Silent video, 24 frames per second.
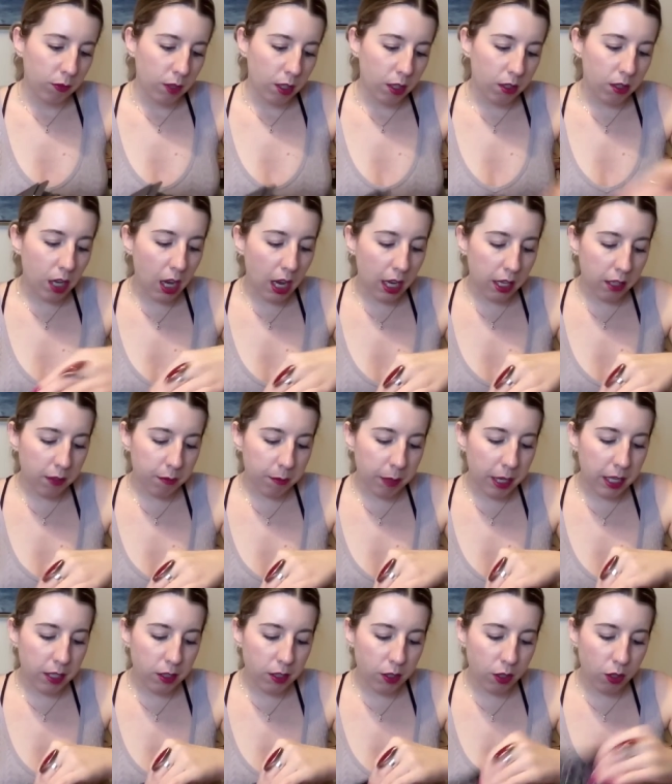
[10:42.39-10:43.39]
Nine of
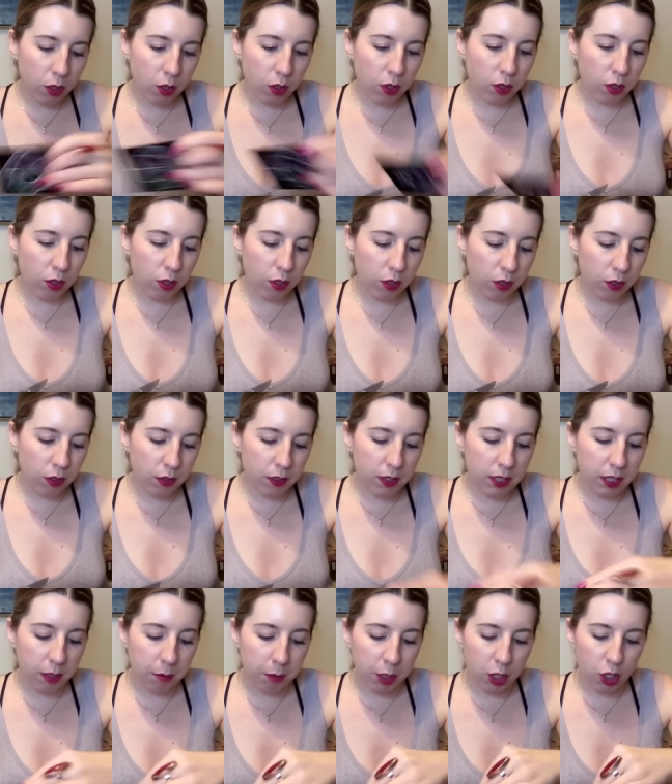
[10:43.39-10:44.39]

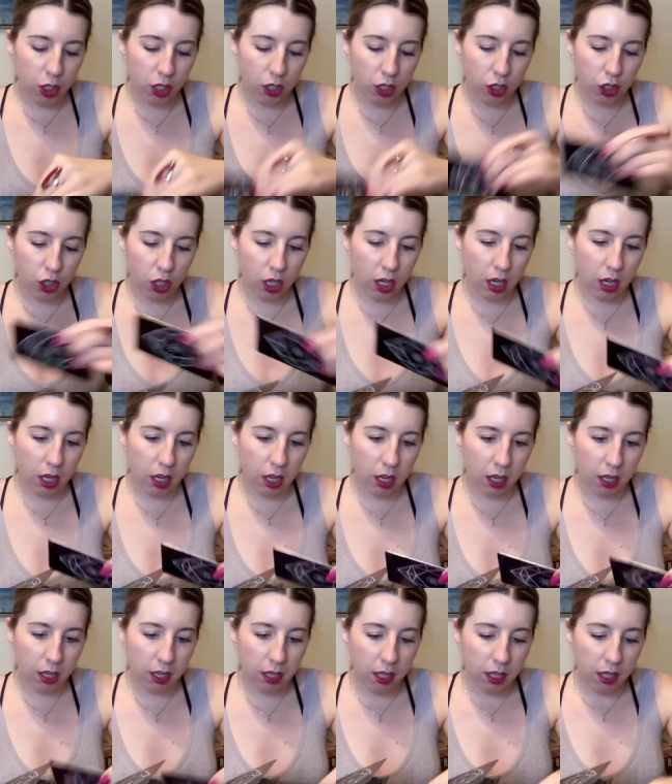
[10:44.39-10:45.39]
Pentacles, the
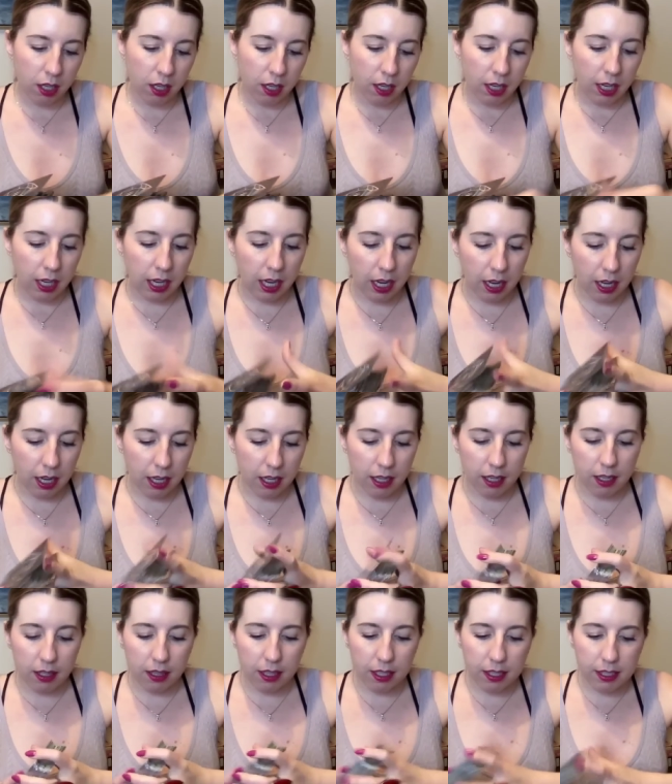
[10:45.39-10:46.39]
Magician, and
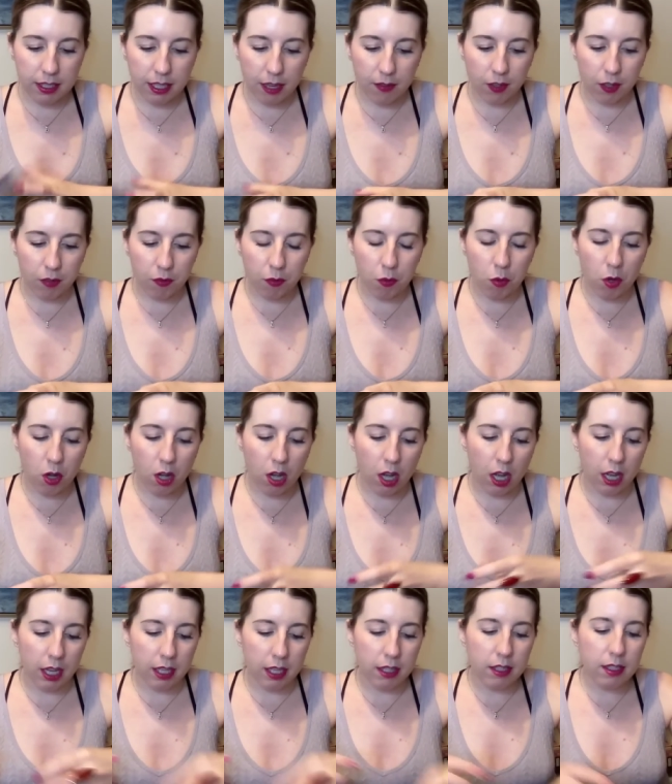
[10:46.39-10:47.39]
the Seven of
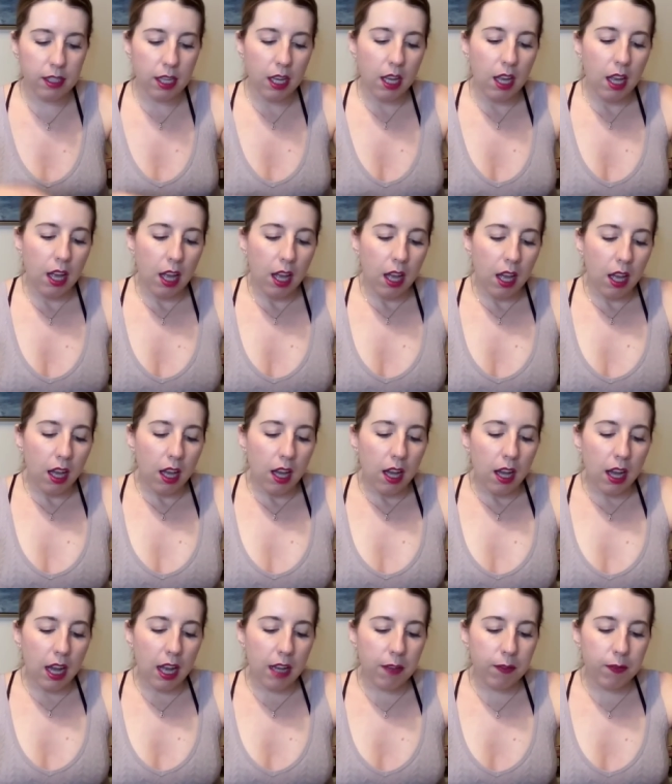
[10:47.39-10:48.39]
Wands.
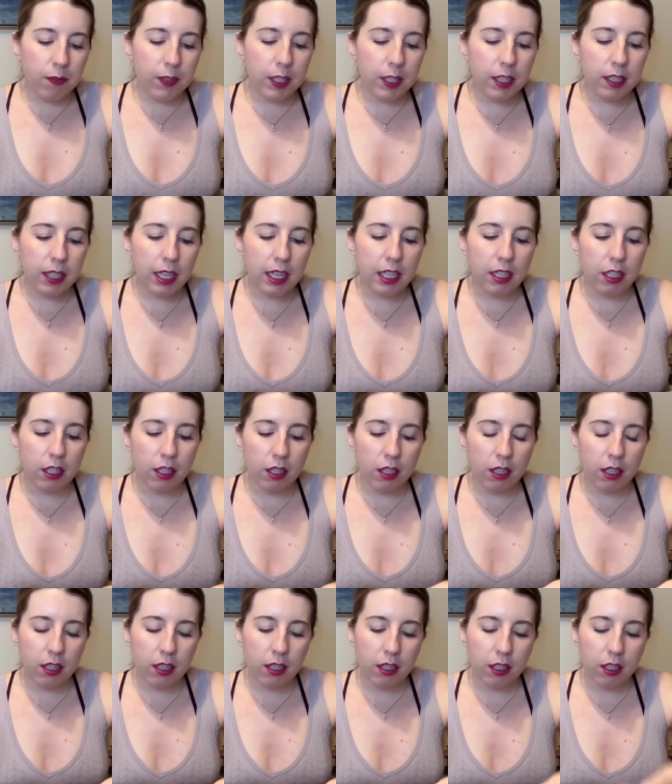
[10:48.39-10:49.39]
I feel like
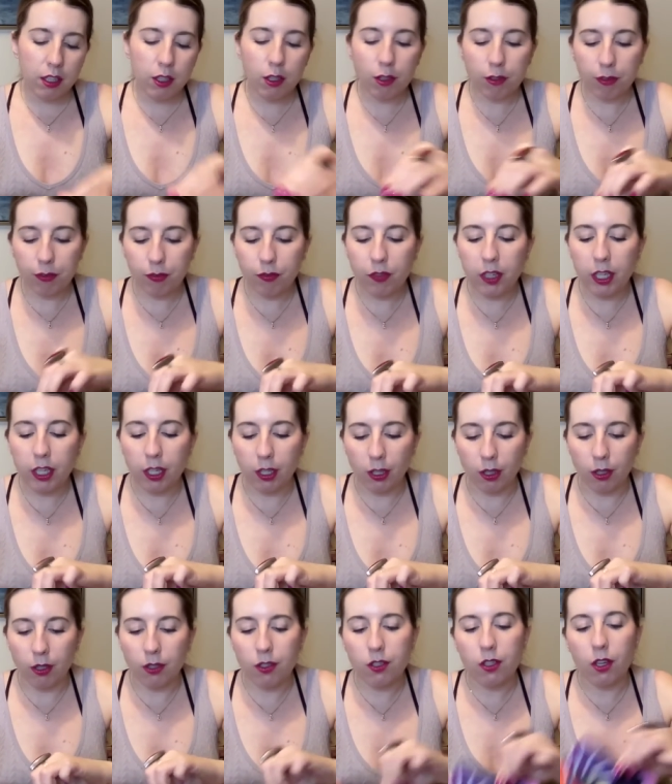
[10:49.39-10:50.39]
your
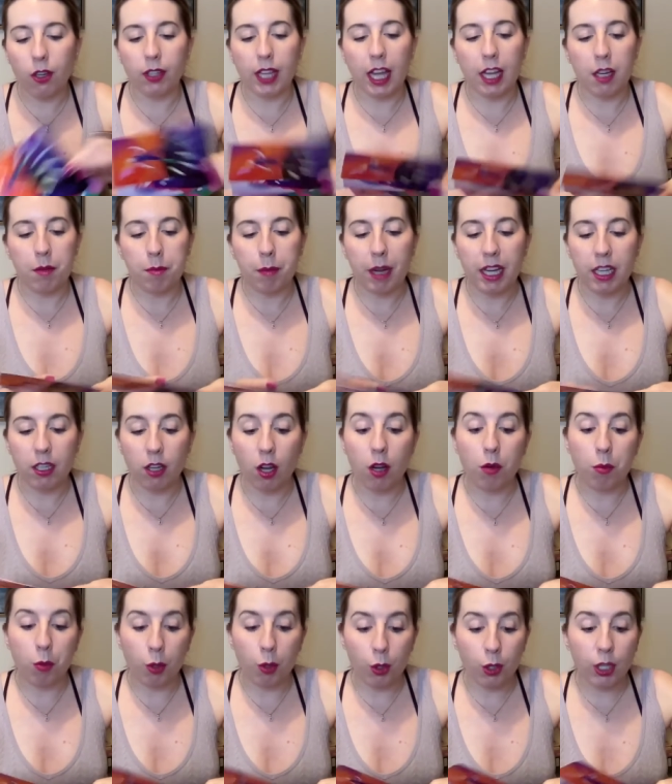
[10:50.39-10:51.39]
fears are that it might
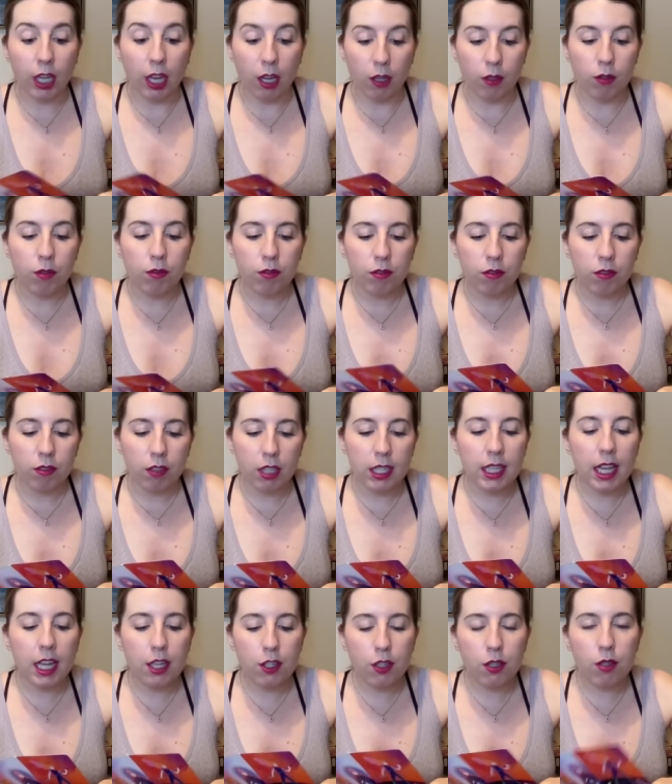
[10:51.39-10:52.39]
not work out
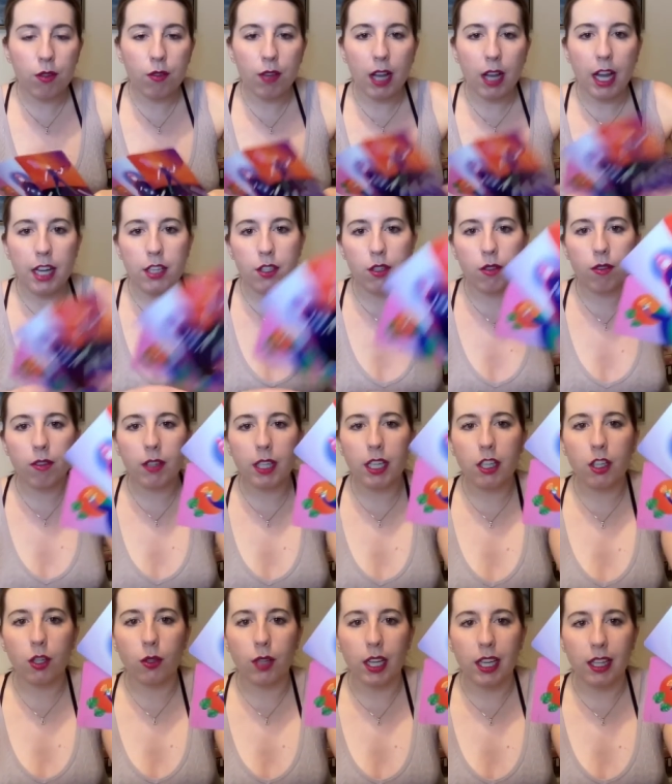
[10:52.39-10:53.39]
because I do I do
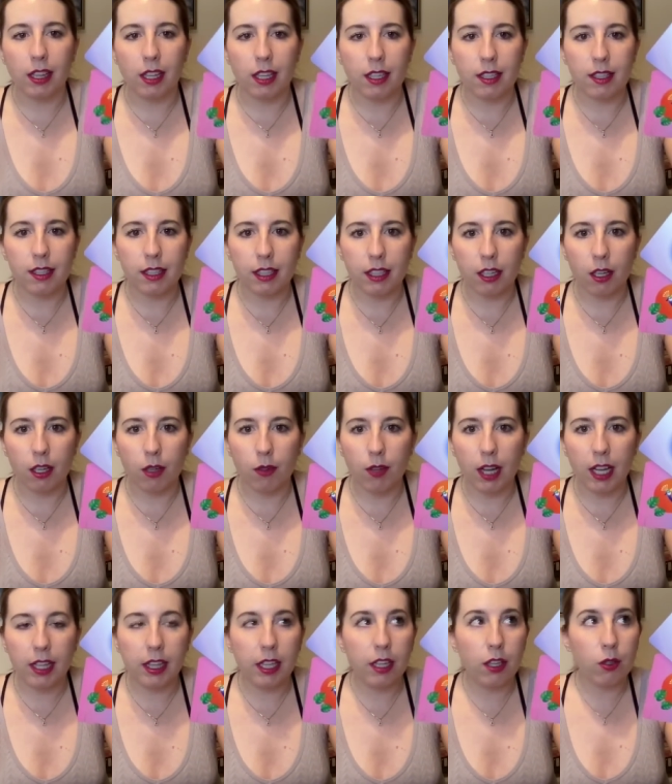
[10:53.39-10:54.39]
think you're in this Leo.
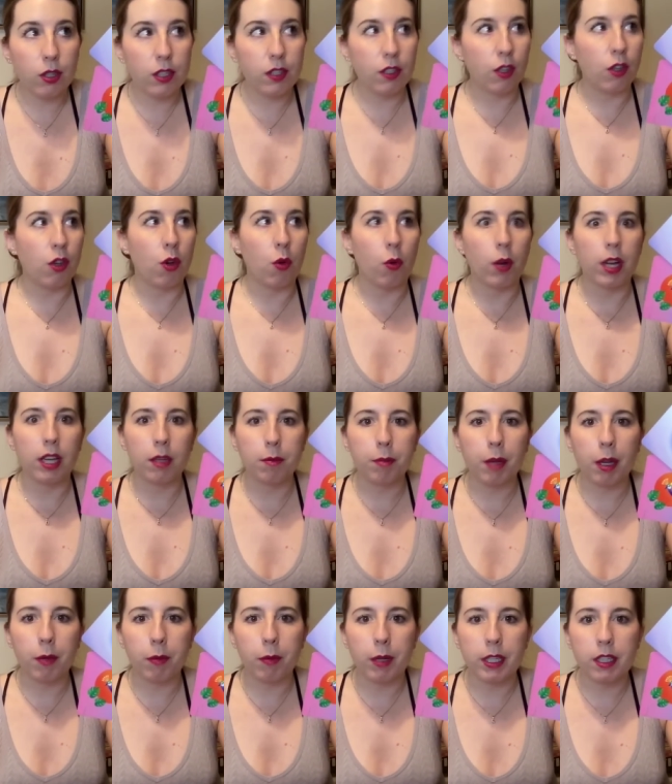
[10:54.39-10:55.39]
I think you're just annoyed
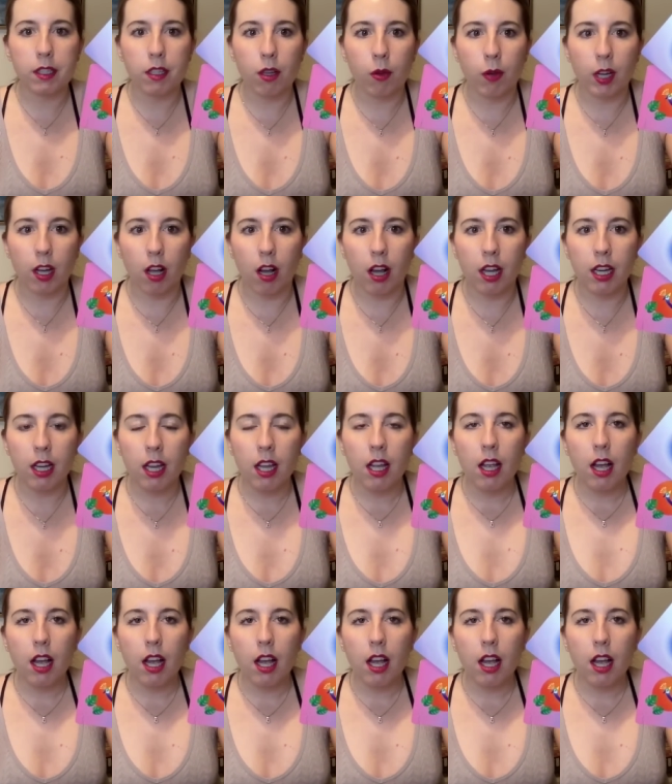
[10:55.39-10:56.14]
by what's going on.